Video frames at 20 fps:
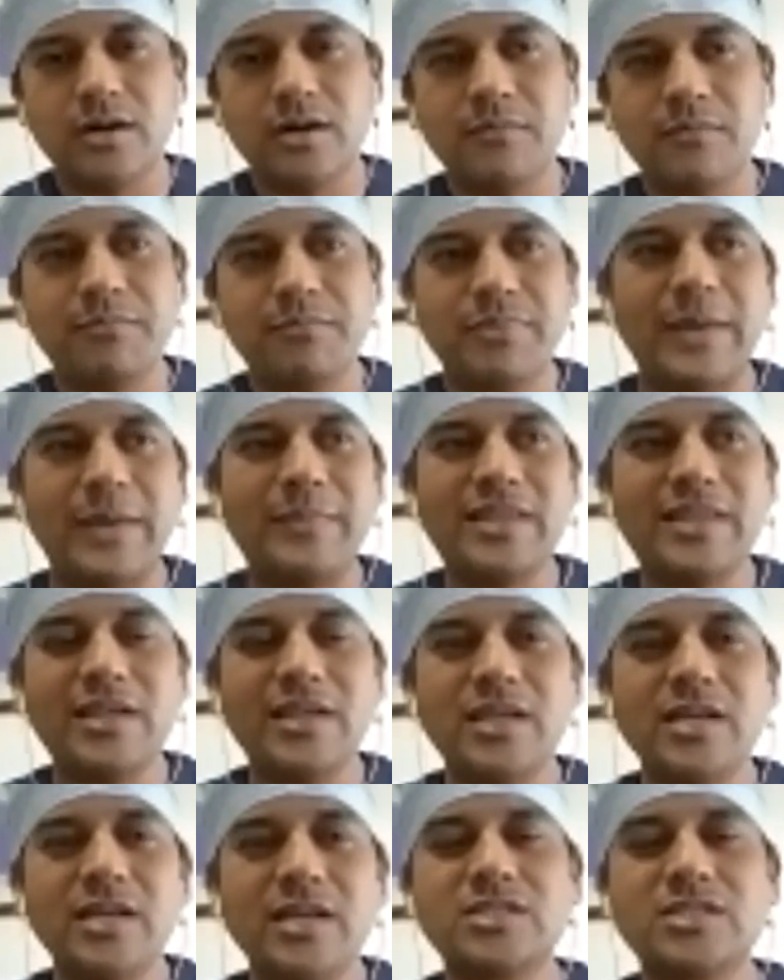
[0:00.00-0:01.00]

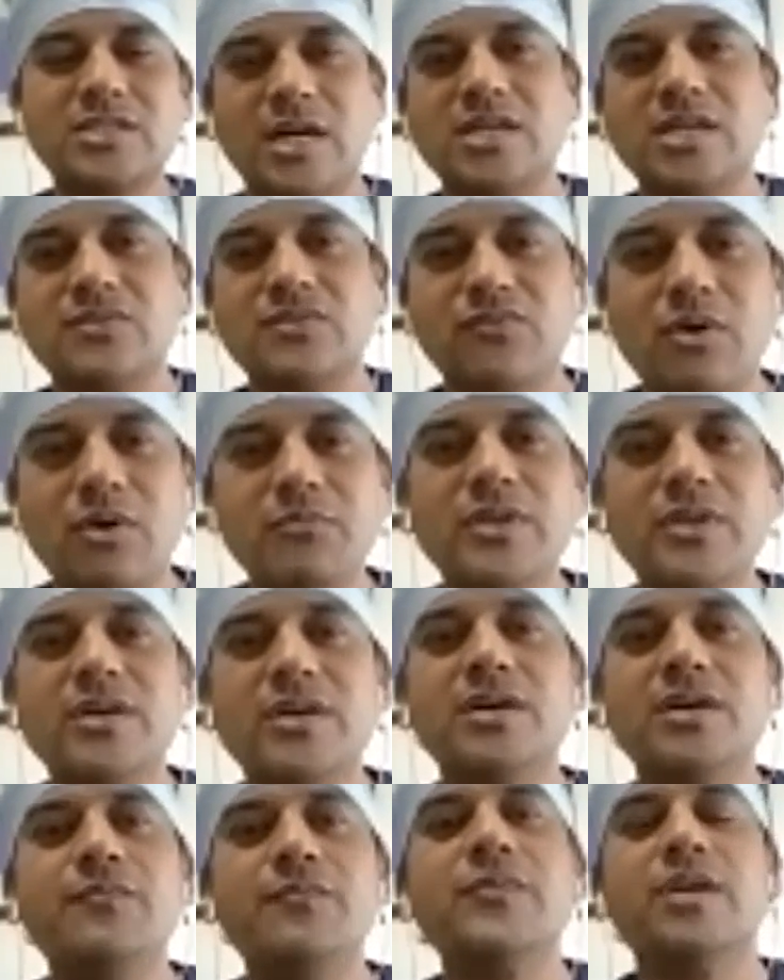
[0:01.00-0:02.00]
Primarily, it starts from
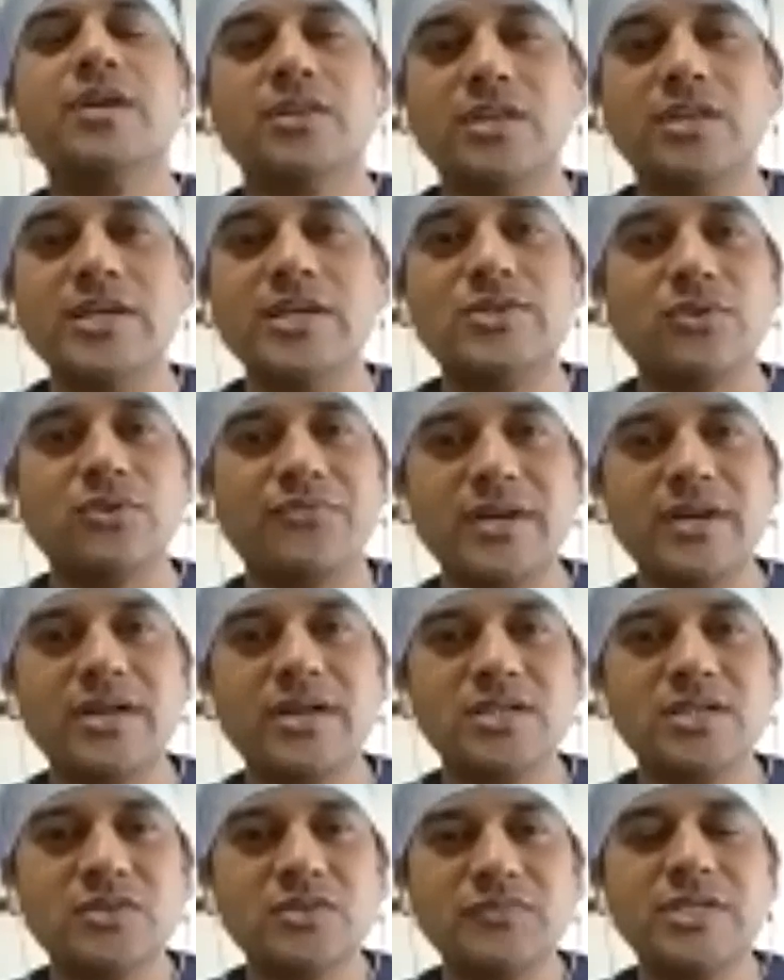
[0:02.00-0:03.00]
the
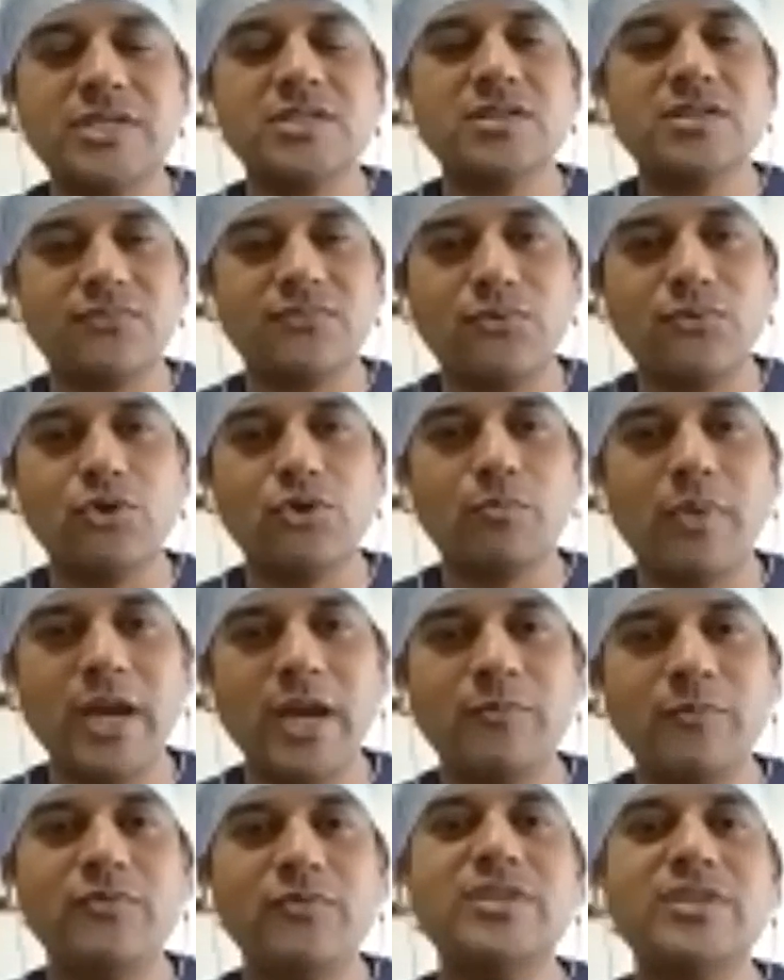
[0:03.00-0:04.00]
esophagus, which is a food
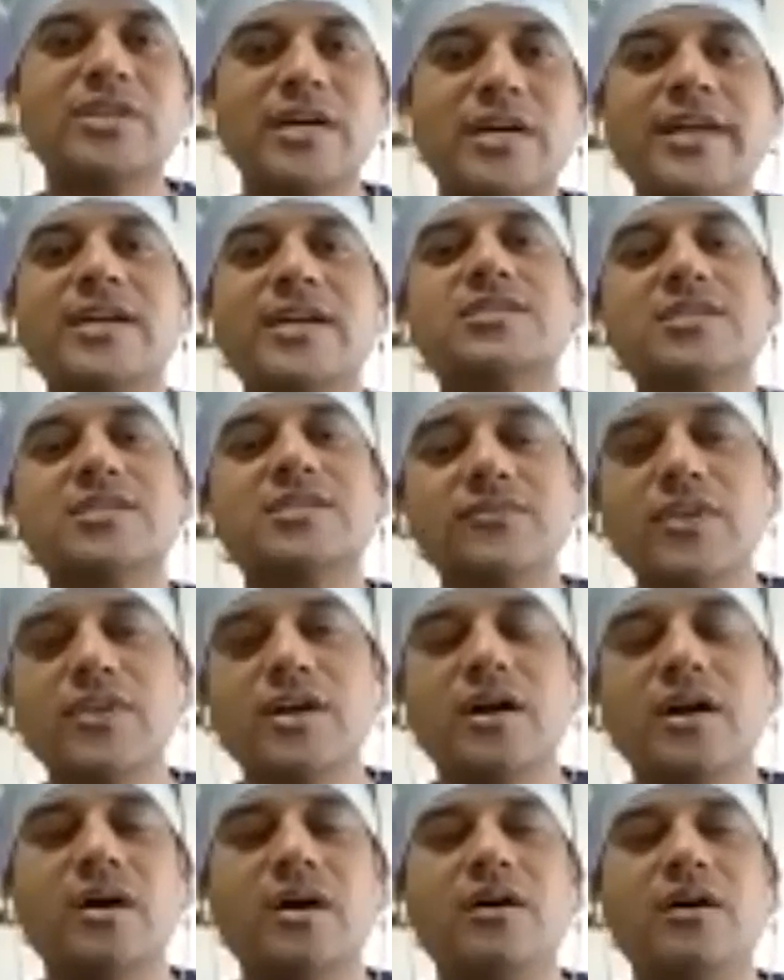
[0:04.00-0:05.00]
pipe which connects
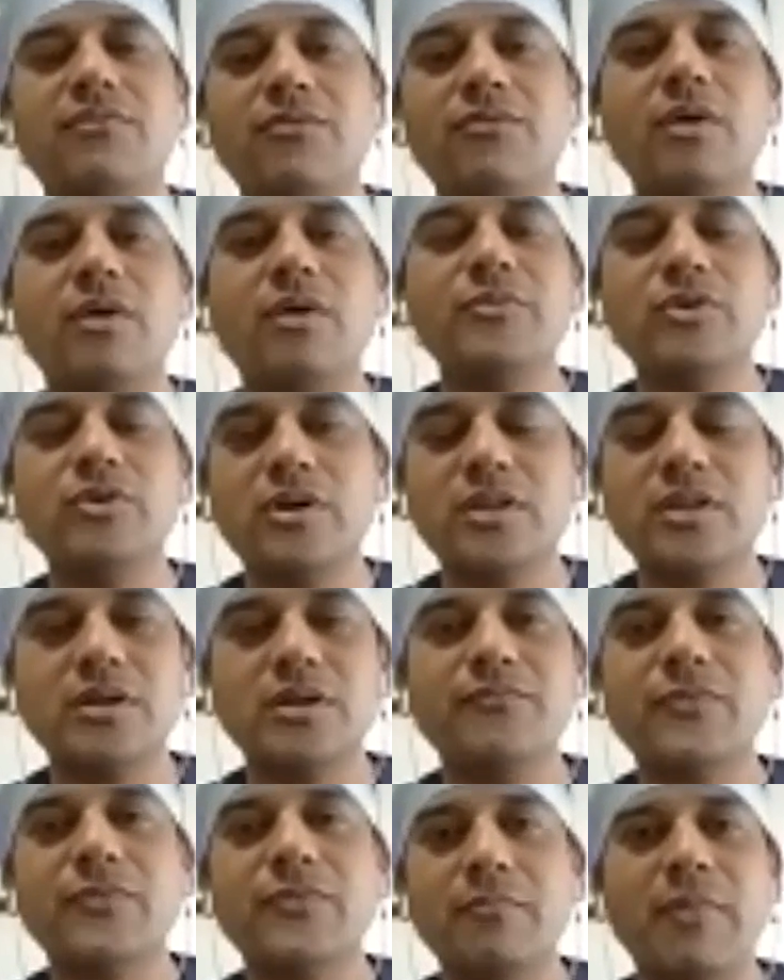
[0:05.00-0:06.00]
from your
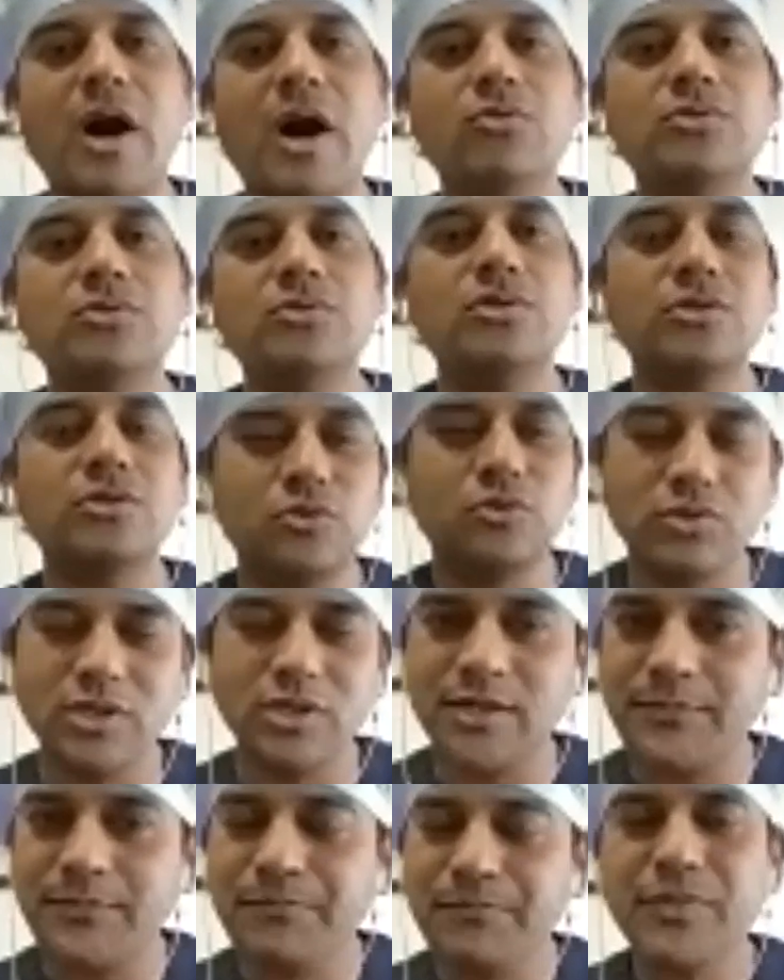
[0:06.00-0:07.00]
mouth to
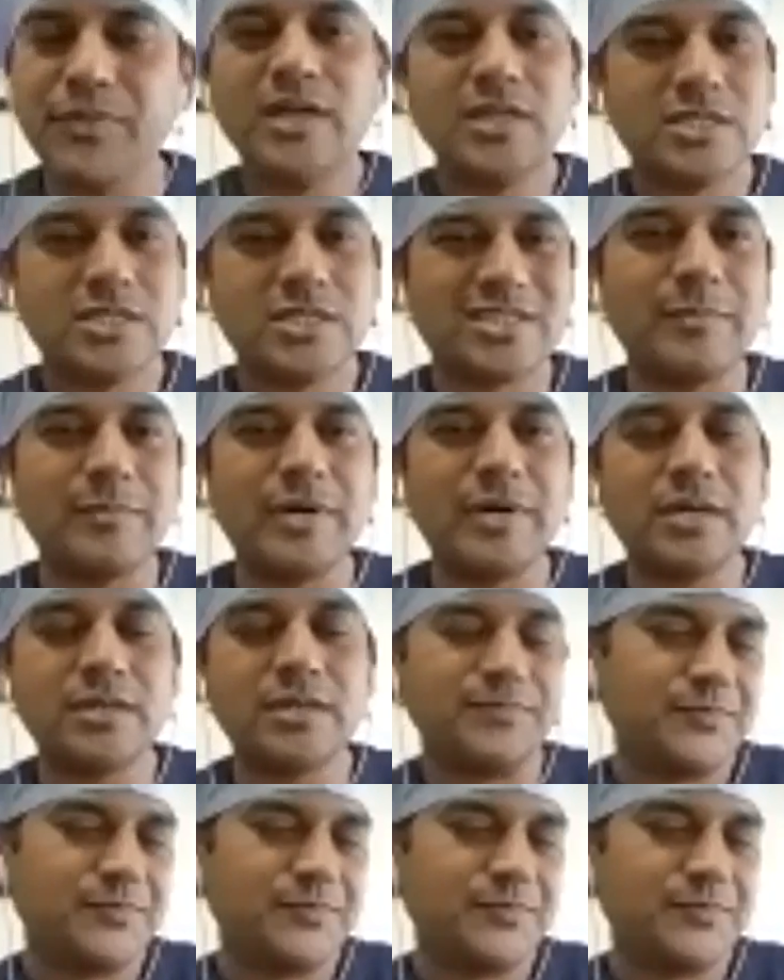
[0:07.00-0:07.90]
the stomach.